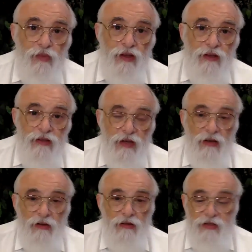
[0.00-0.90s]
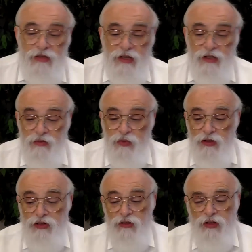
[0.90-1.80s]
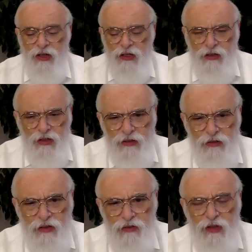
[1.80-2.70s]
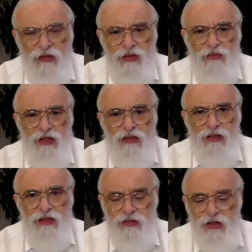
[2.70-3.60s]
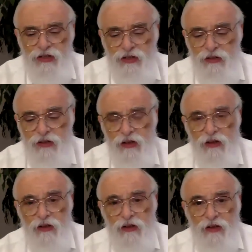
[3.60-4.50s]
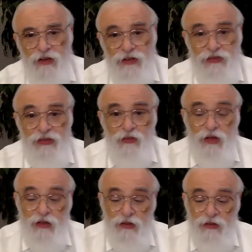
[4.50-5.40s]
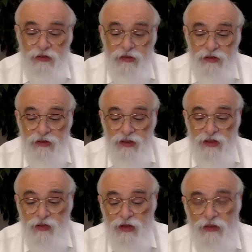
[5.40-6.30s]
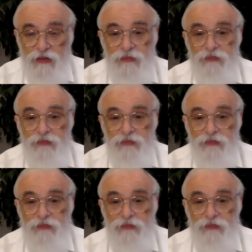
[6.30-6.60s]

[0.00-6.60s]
seichel. The second moshel, again, not a moshel, but an illustration. A different model is what?